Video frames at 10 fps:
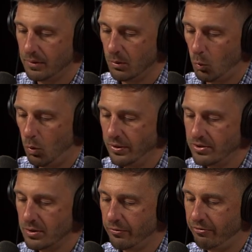
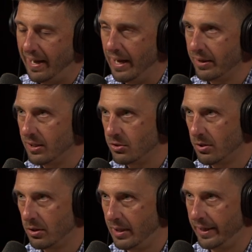once the file gets
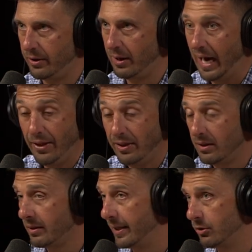to the lender, mm-hmm. I
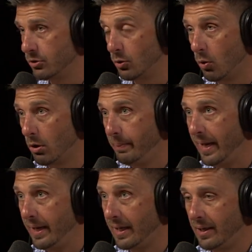think the lender is a
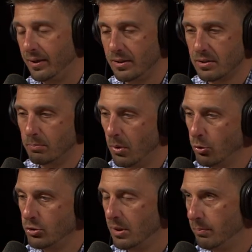quarterback, and I think it's the
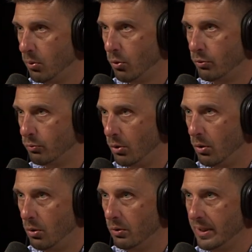most important
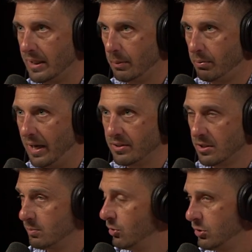role in the
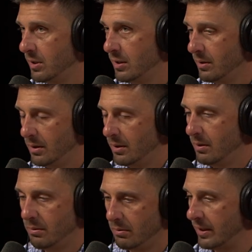process, mostly
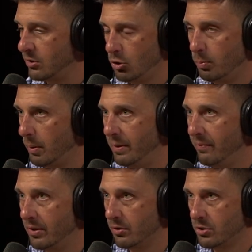uh, like super
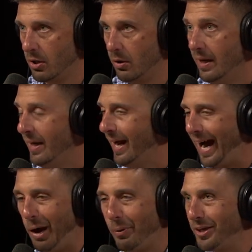pivotal. So
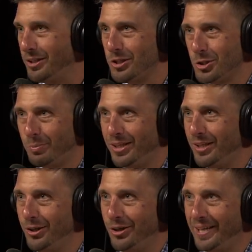I wanted to just bring
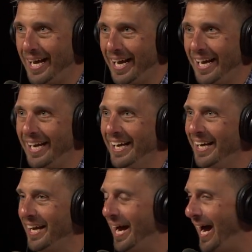you here today.
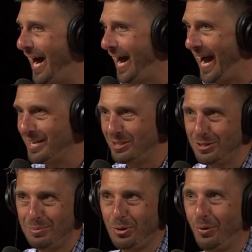Uh, ask you
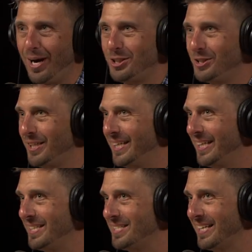some
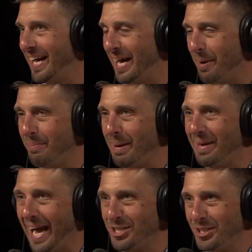questions, uh,
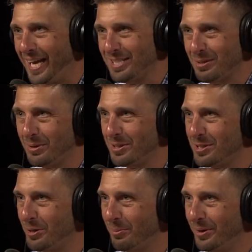maybe educate some
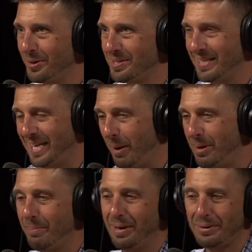consumers. Tell
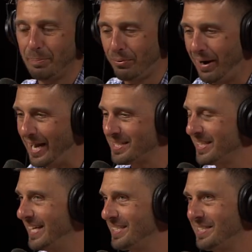me about the
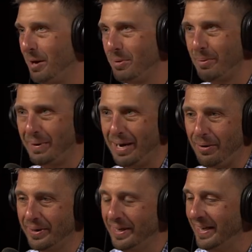process. Tell me
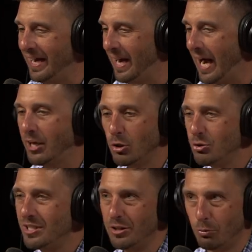about uh, how you
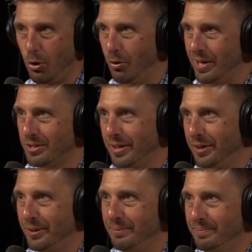see the role as a
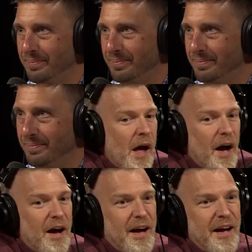lender. Mm-hmm.
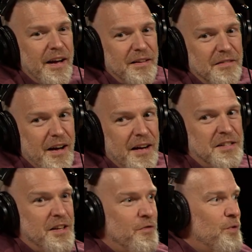I I
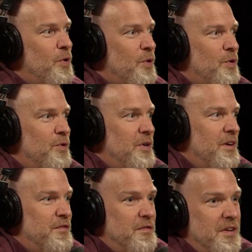see the role
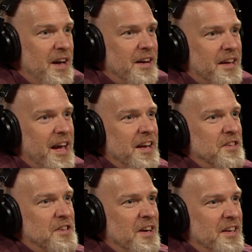of yeah, getting
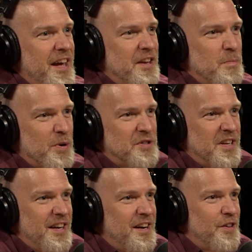it done, getting the
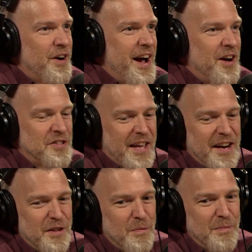person into their house,
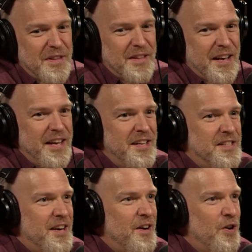getting them the
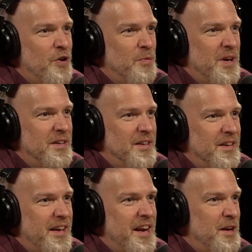keys to the home, and
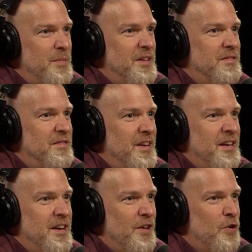getting them in
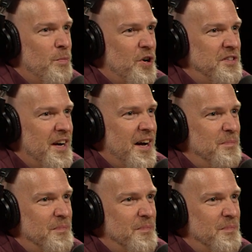into the home on time.